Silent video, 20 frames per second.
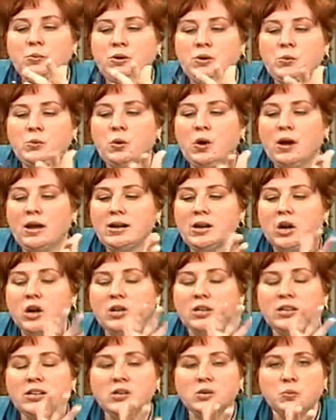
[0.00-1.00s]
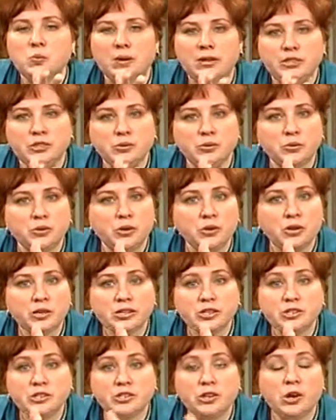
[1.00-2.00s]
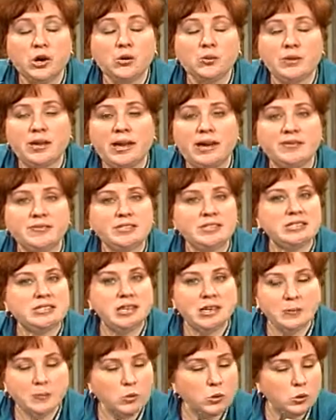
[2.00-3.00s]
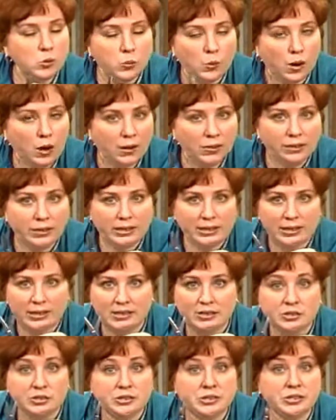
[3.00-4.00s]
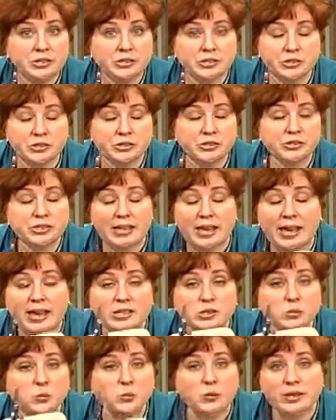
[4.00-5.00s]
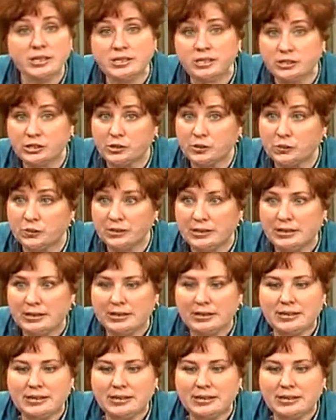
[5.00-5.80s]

when we want our little ones who are learning to sew to have the same quality scissors as we do,